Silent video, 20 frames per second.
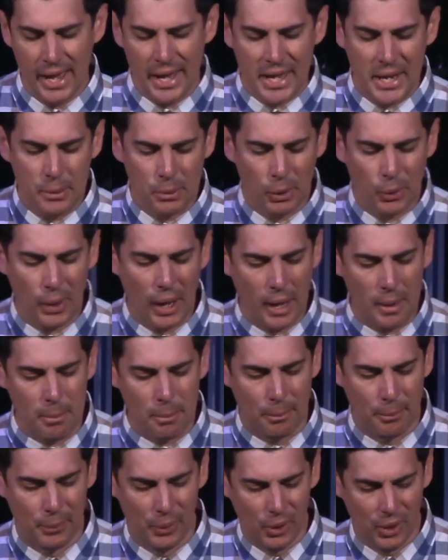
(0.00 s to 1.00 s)
he wrote a
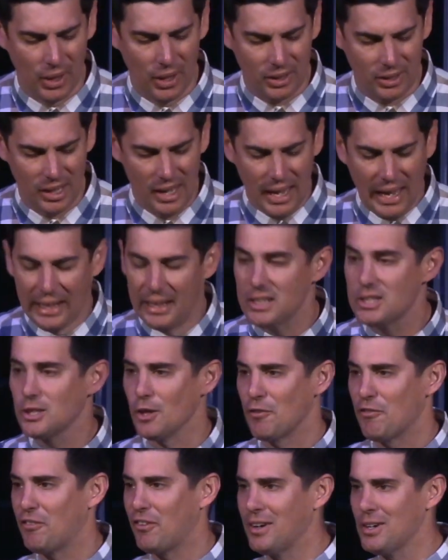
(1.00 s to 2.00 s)
book, and it's
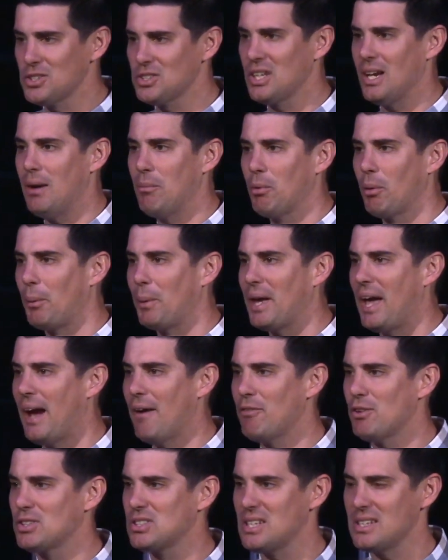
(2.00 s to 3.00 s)
the first time where we
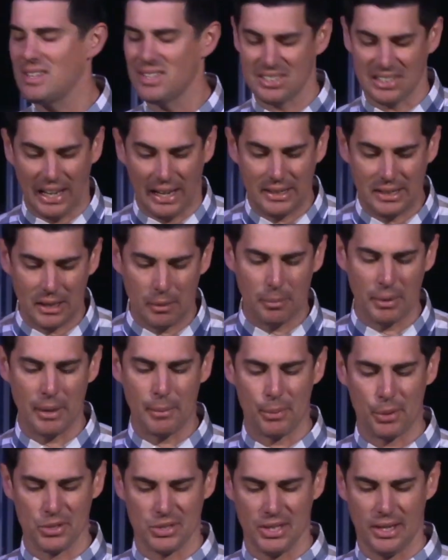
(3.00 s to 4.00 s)
ever see this idea
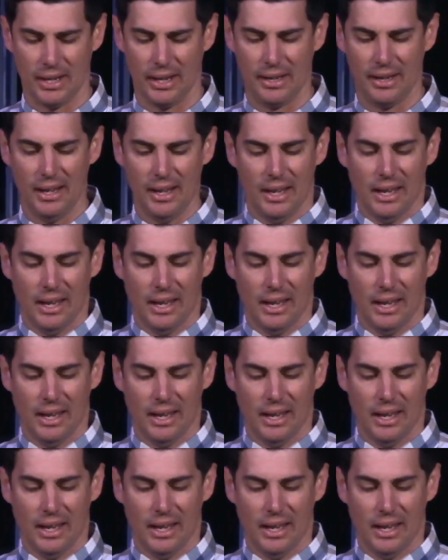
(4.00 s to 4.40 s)
being presented.